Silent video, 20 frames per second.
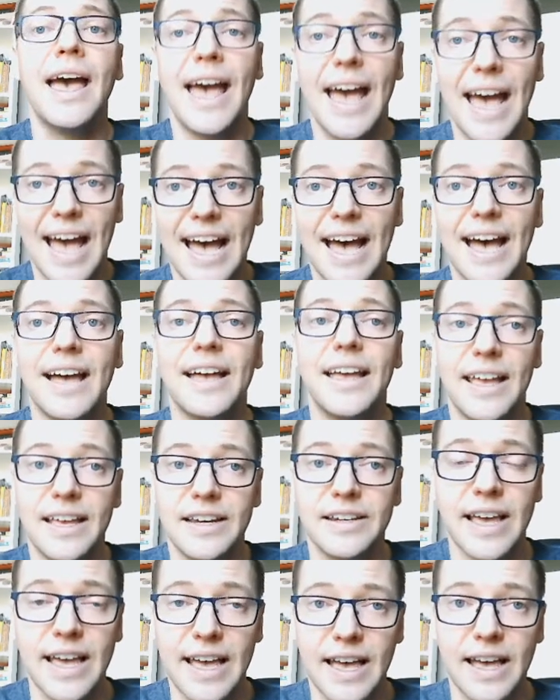ah
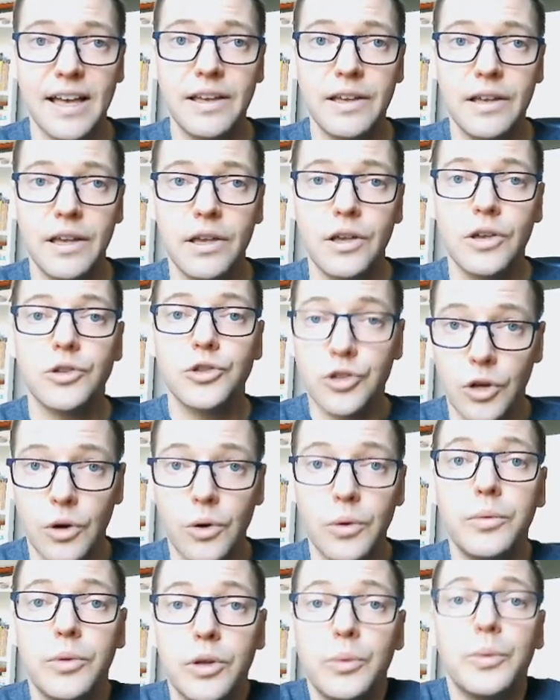and eh,
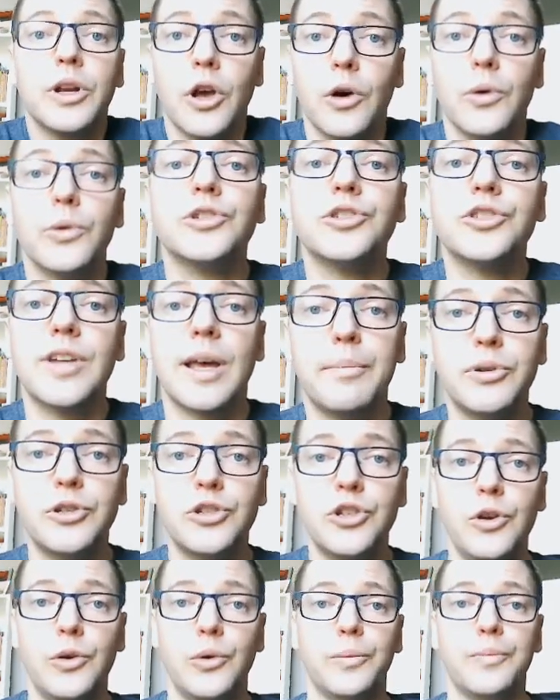so you would go to step
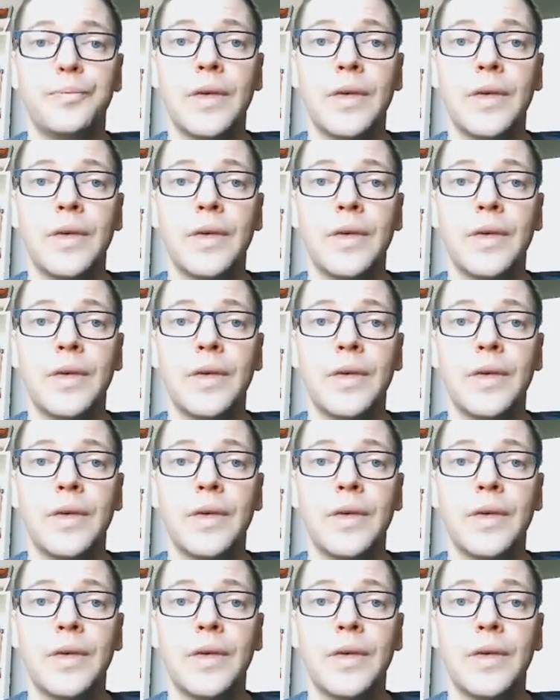2.